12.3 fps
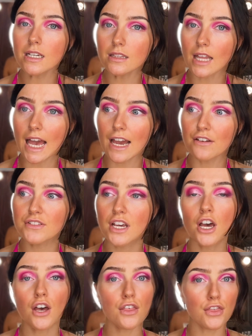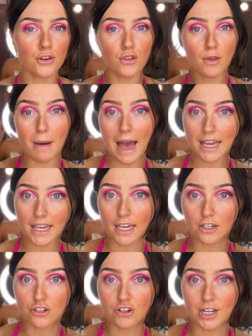left through the back
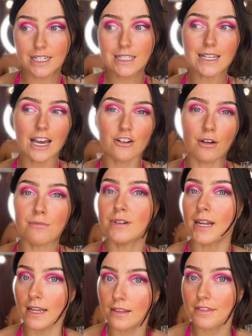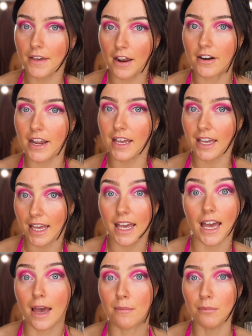entrance around
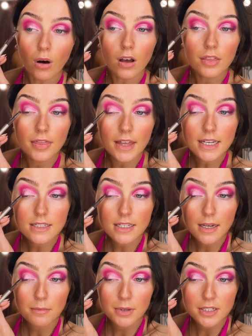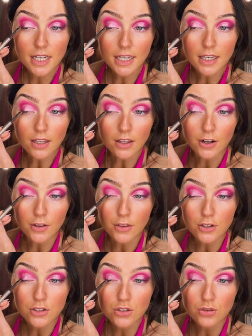9.30am. On this day in particular,
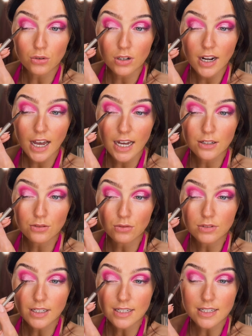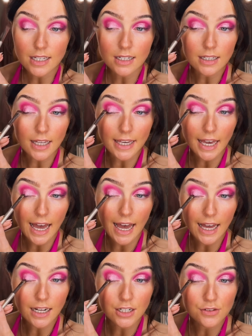the store had only seen like a
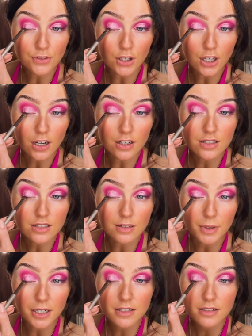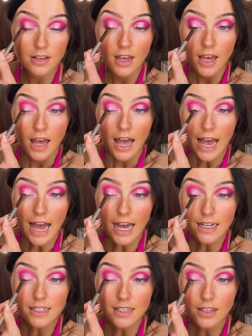handful of customers
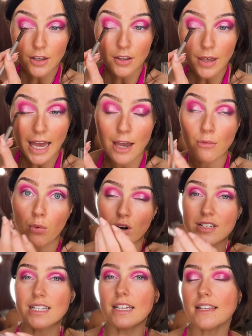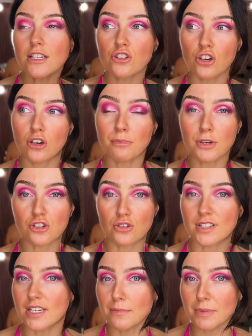and it was said this could be due
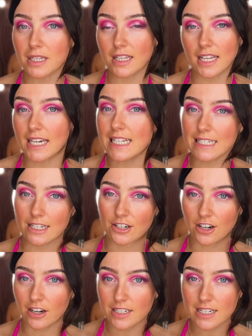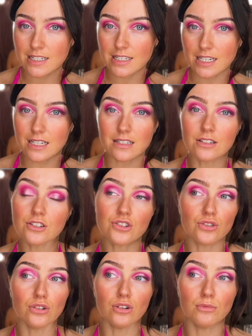to it being like deer hunting season,
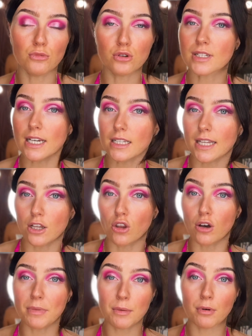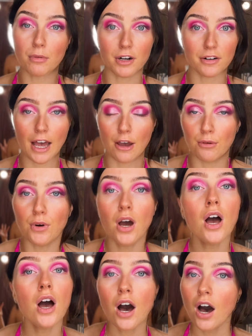so most likely a lot of people were out
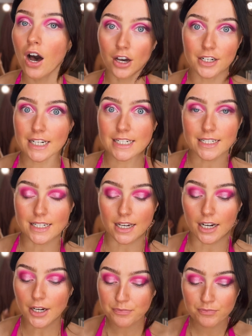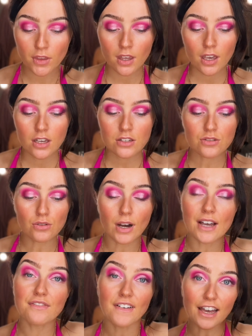hunting deer. So
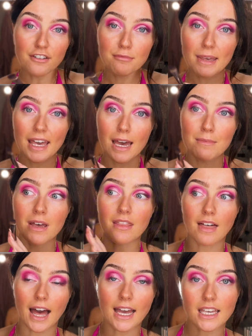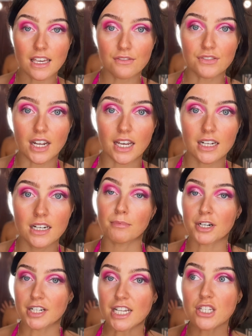at 5pm that evening,
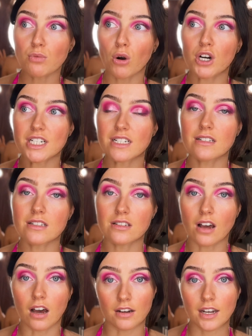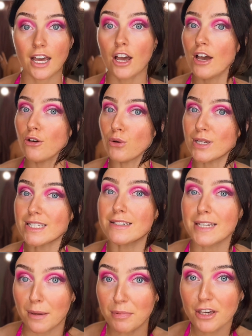Bernice Worden's son, who is the
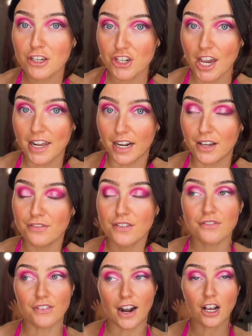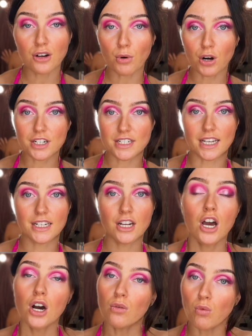deputy sheriff, Frank Worden,
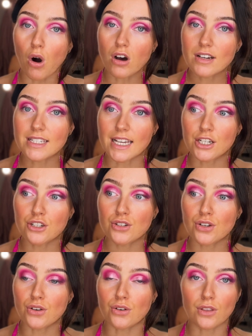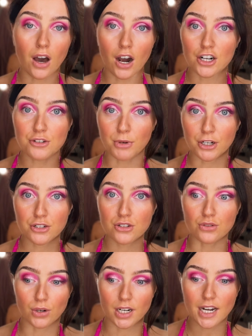walks into the hardware
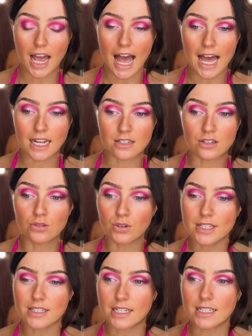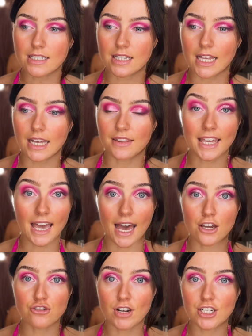store and notices that the
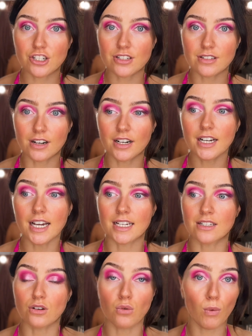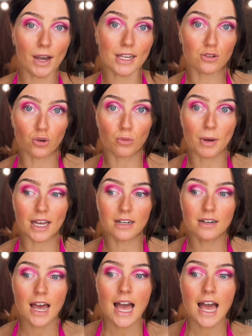cash register is wide open